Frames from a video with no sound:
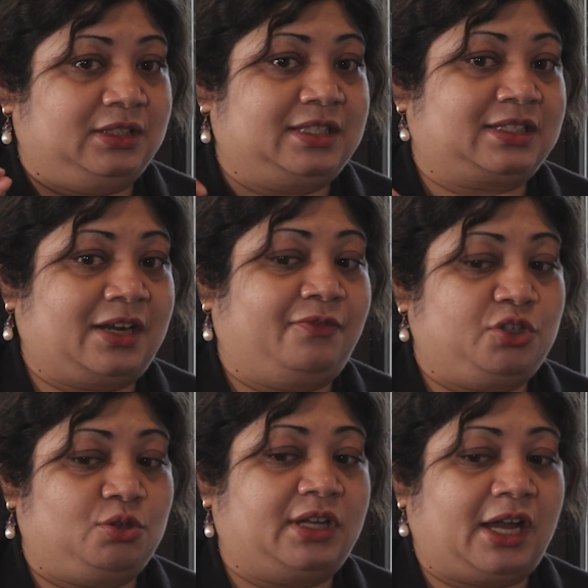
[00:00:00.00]
this kind of
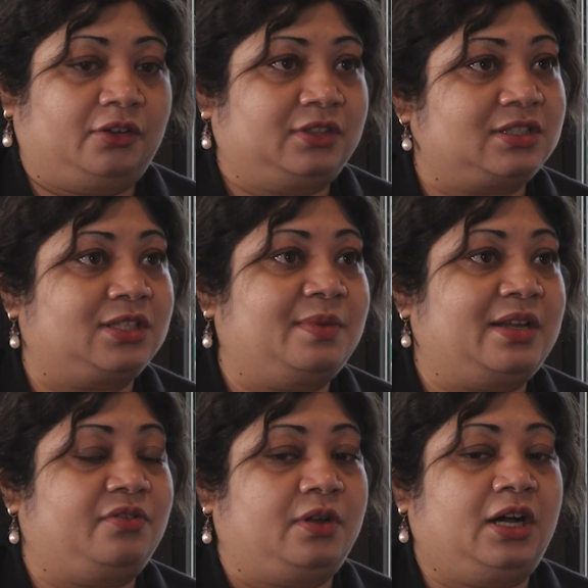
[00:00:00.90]
visual dialogue system
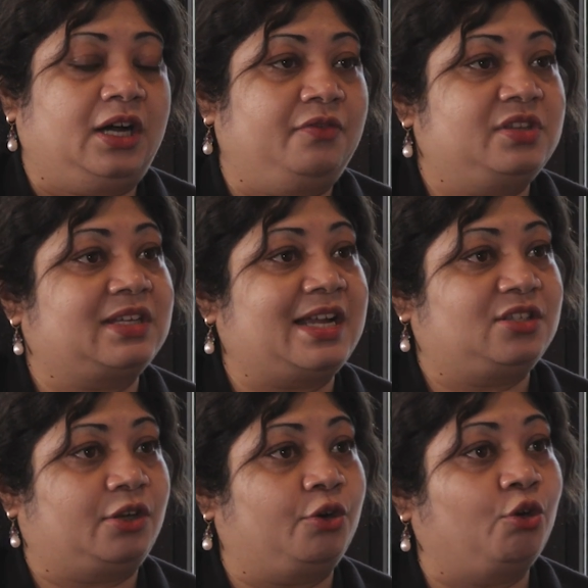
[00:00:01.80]
it, uh,
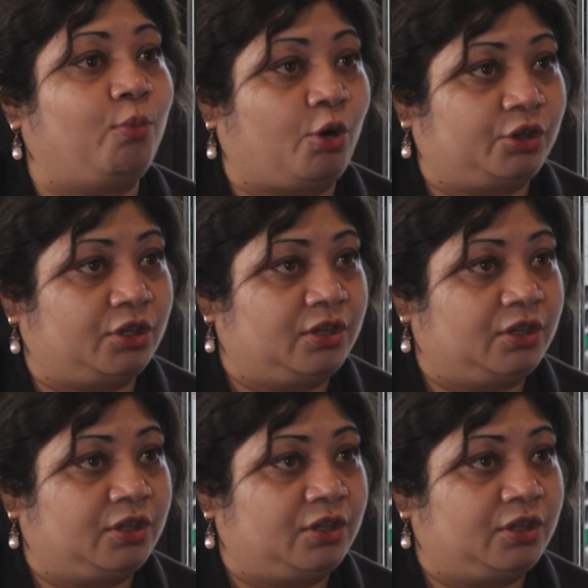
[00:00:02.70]
resides on a robot